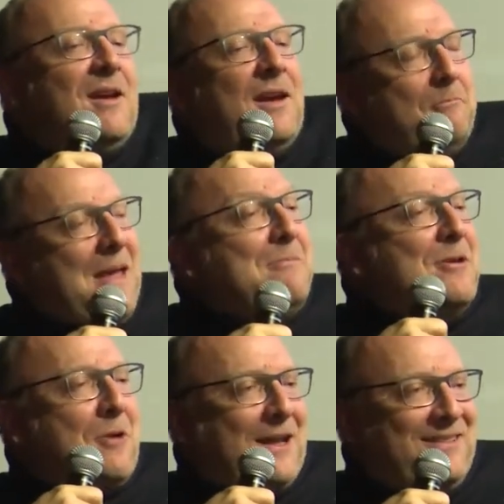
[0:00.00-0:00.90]
Maybe
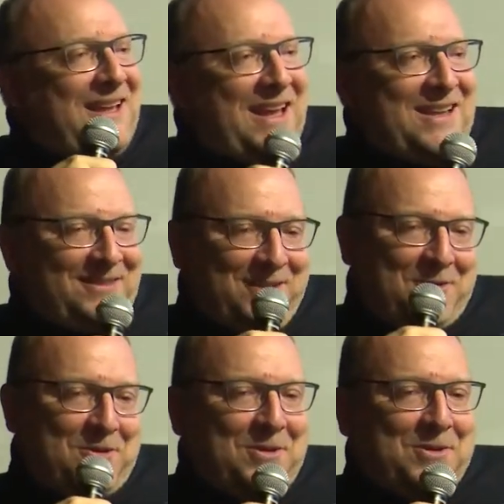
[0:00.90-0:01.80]
one day,
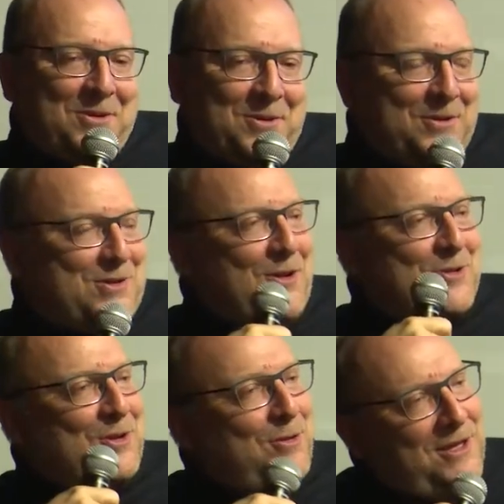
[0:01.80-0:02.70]
you know, it's
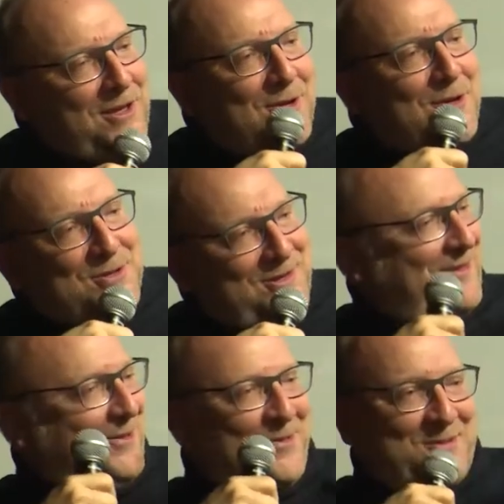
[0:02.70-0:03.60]
also egos and
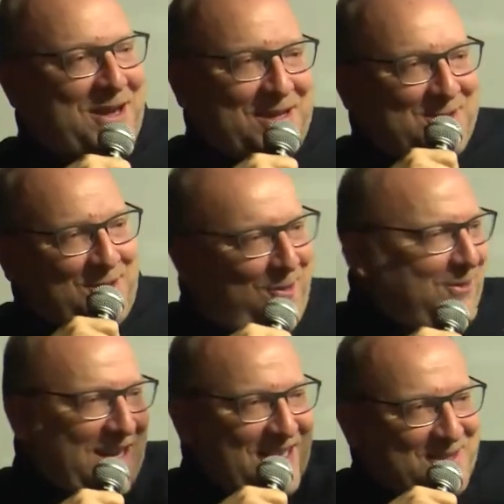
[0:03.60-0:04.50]
all
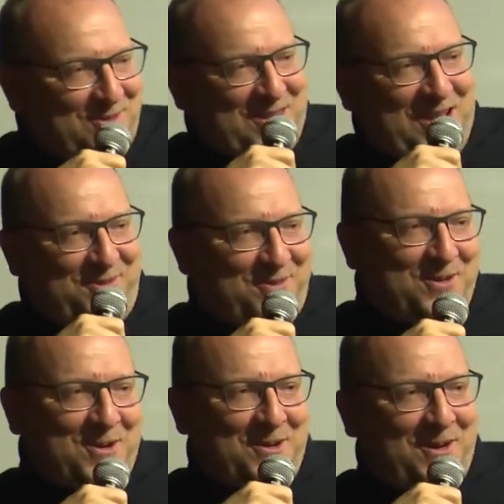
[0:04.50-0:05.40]
kinds of stuff
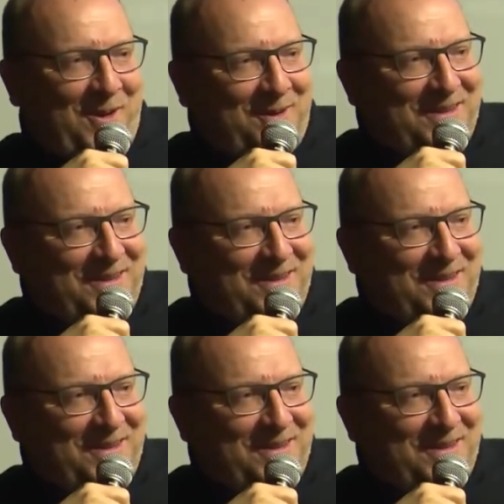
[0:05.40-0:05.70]
going on.